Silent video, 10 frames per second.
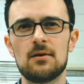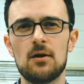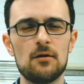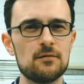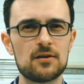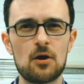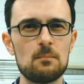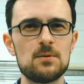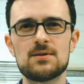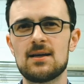of the
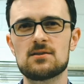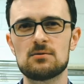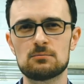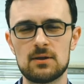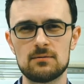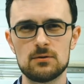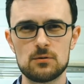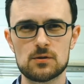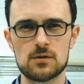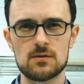computational
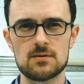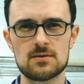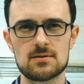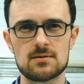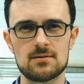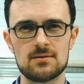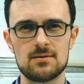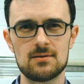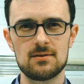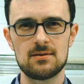revolutions
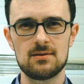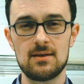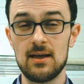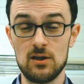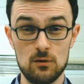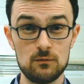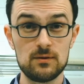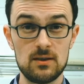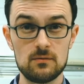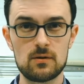that you've
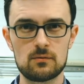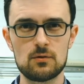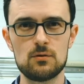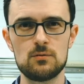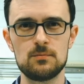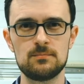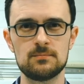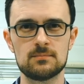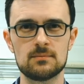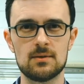lived through
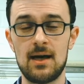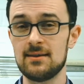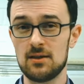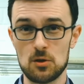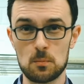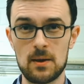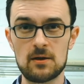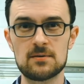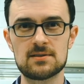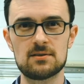and that your
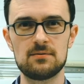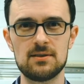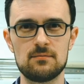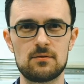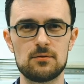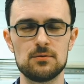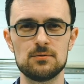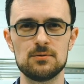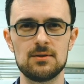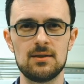parents have lived
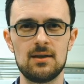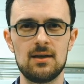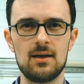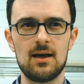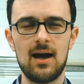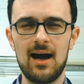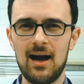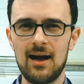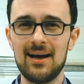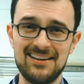through,
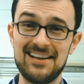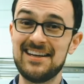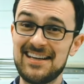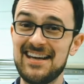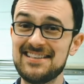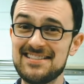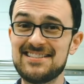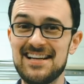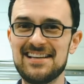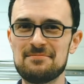and again,
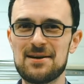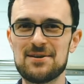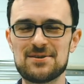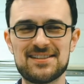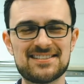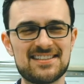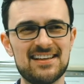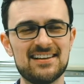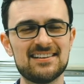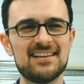dating my audience
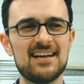there,